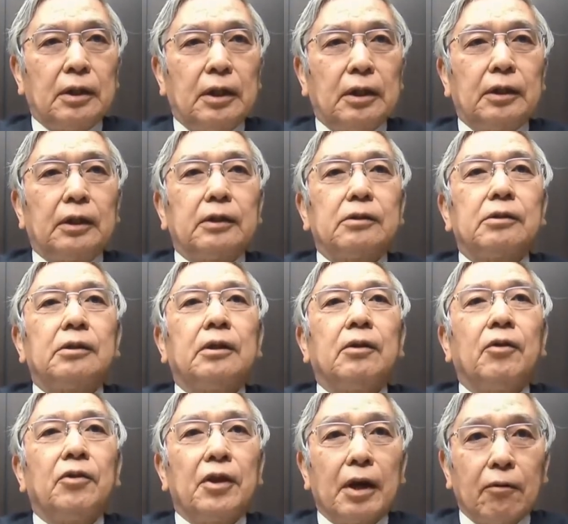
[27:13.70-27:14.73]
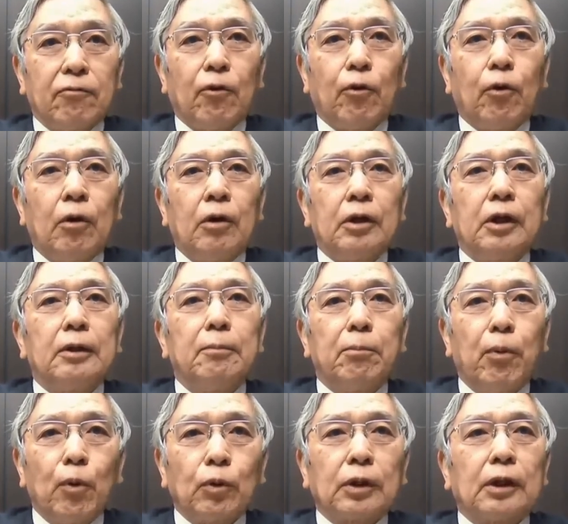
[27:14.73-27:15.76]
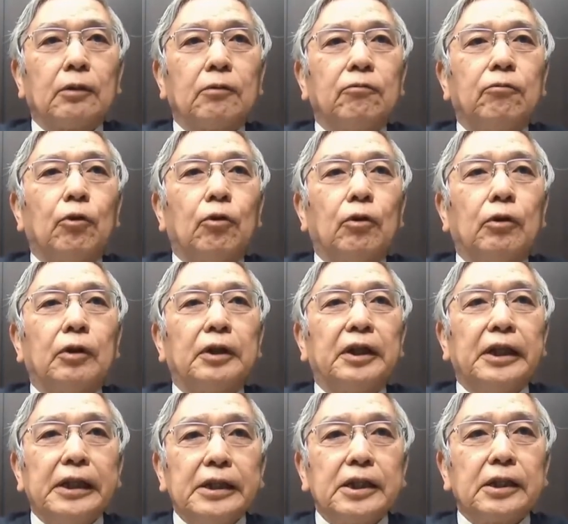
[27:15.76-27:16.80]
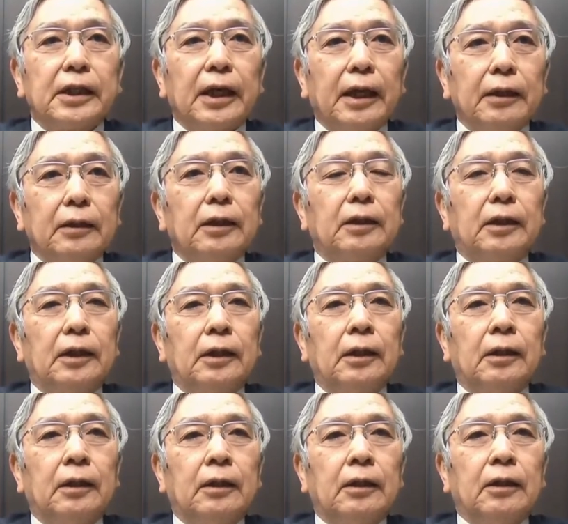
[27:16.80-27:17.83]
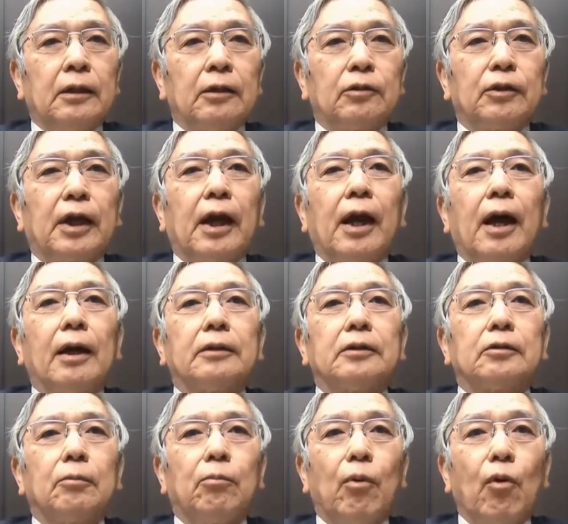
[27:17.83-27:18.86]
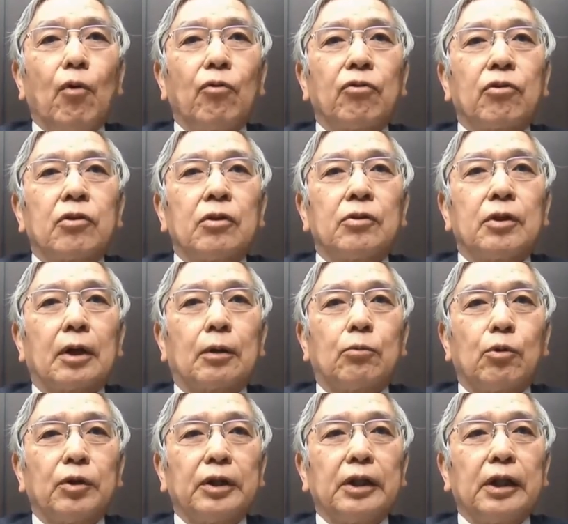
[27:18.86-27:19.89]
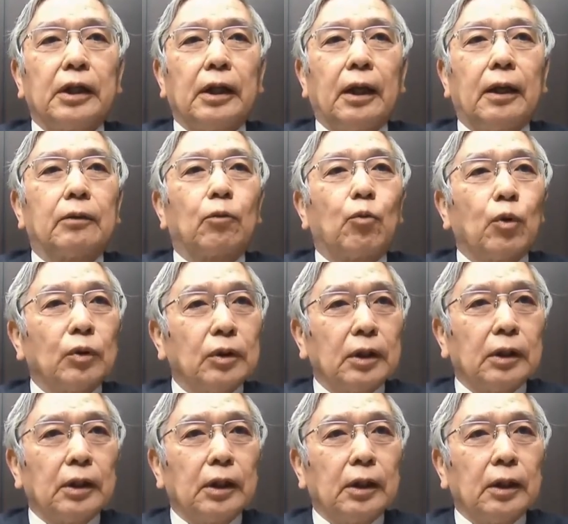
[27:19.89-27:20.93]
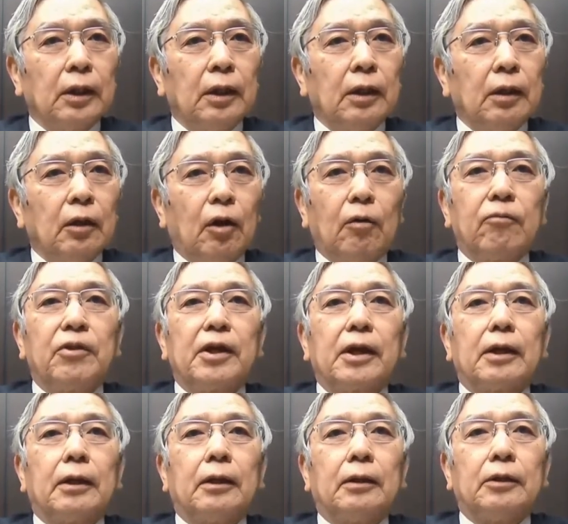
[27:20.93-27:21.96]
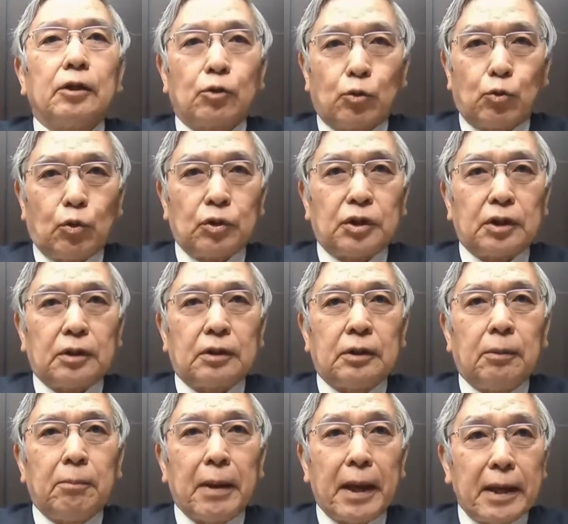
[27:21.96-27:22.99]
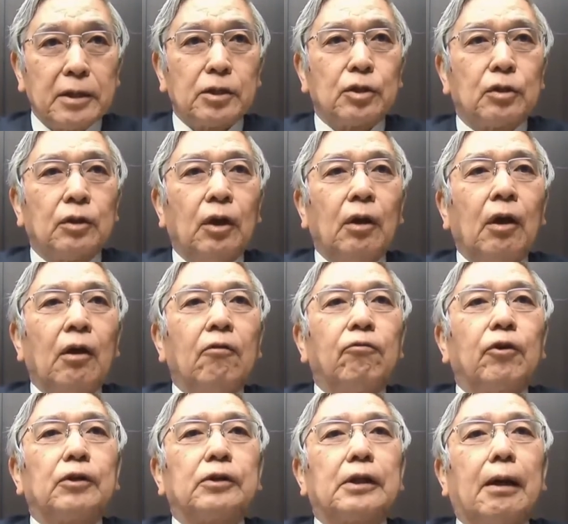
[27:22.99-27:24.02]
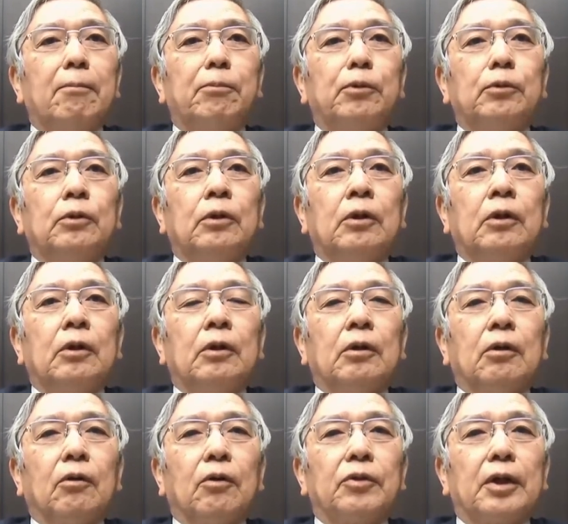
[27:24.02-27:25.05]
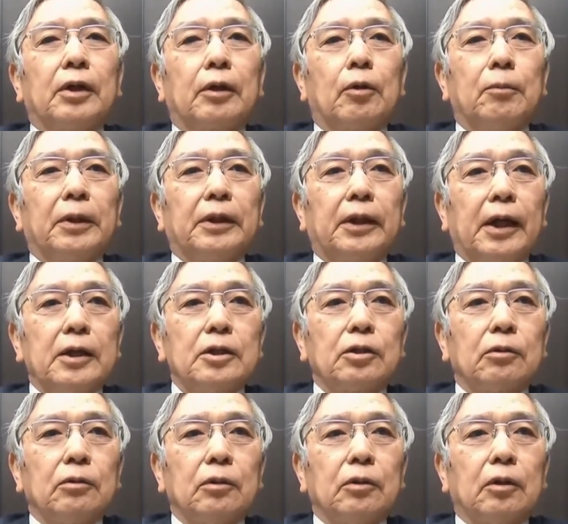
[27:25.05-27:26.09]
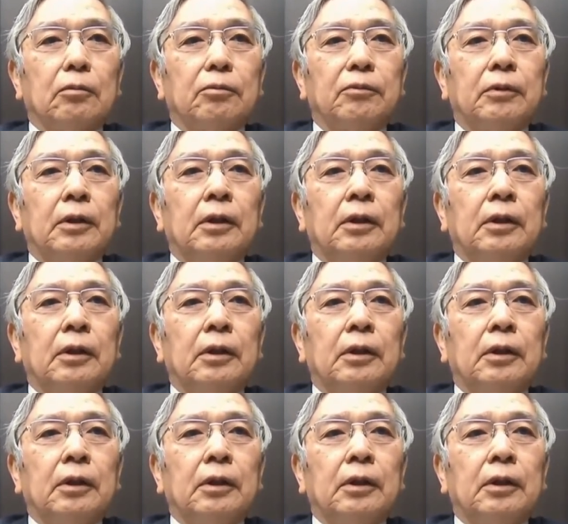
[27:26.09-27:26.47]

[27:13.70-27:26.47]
It is therefore important for each entity to enhance both the quality and quantity of their disclosures based, for example, on the recommendation of